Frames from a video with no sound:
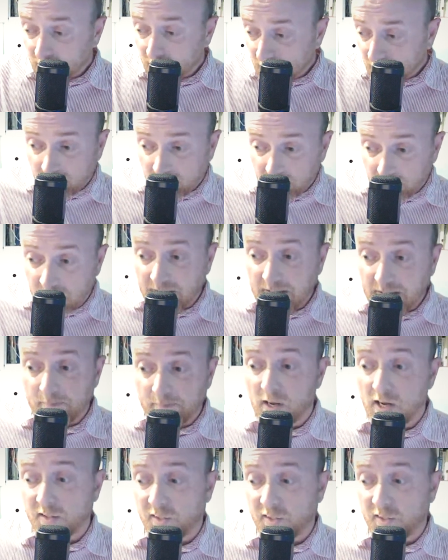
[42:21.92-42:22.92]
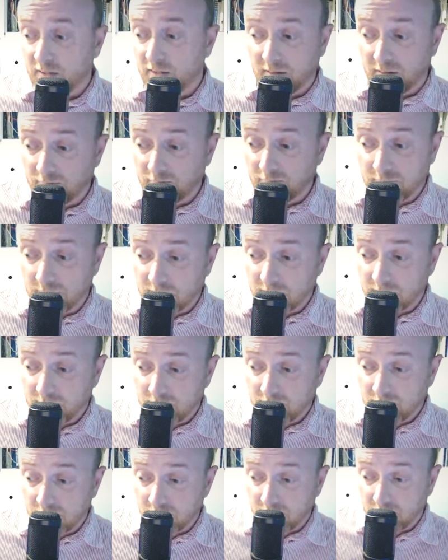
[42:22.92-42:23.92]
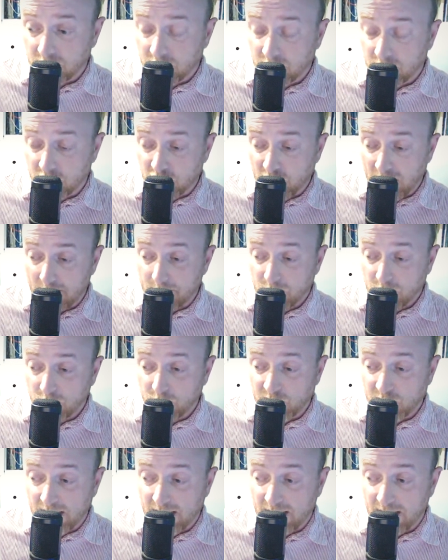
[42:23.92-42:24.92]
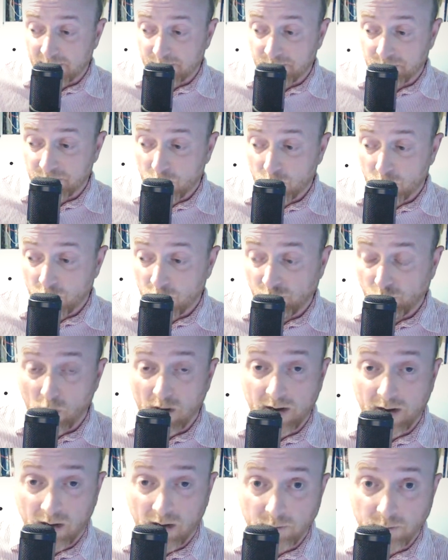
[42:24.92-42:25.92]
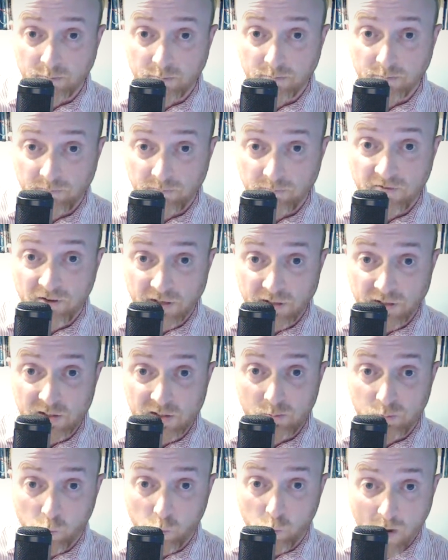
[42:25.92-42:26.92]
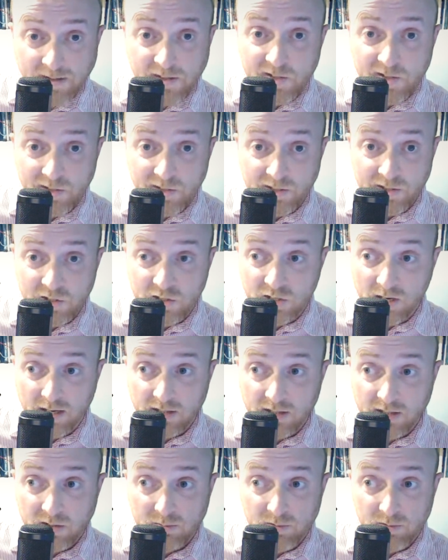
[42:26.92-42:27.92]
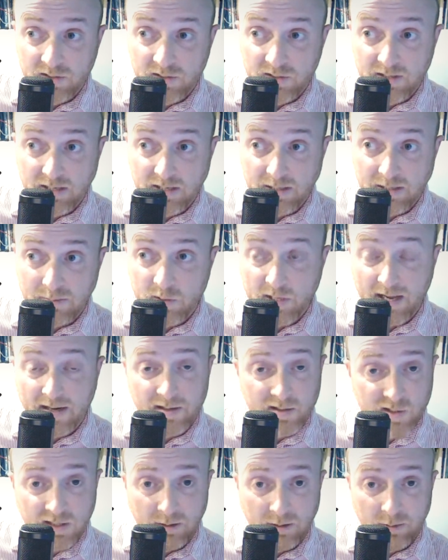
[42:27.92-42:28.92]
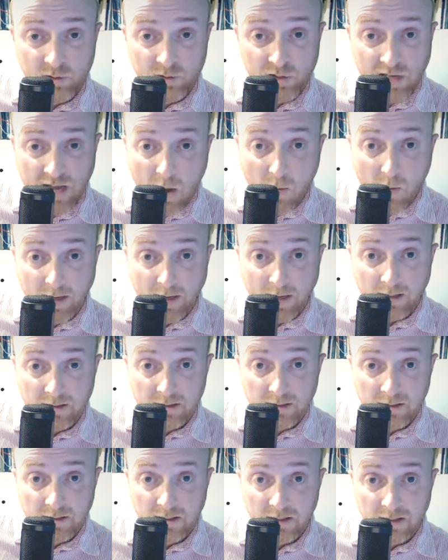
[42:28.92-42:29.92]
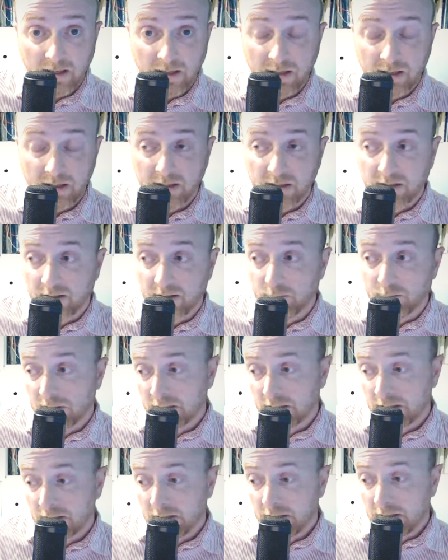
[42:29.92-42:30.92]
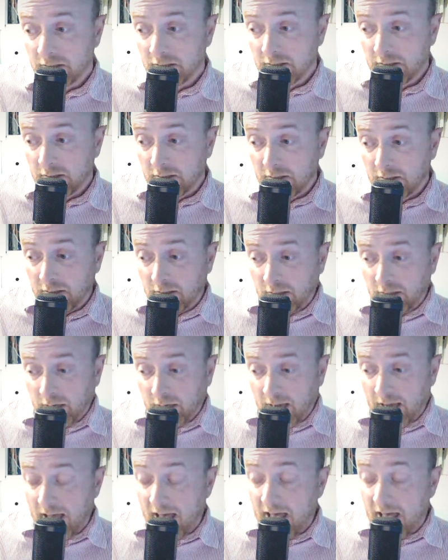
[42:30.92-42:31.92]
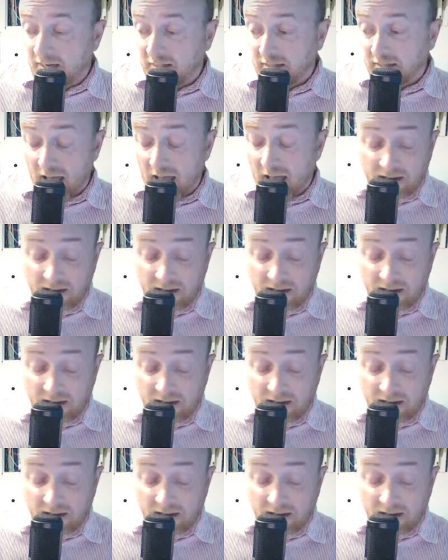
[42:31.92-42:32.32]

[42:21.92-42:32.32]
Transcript: the lead pastor, the chap who was there when I first went to the church. It was deep sadness that he was going. Yeah. And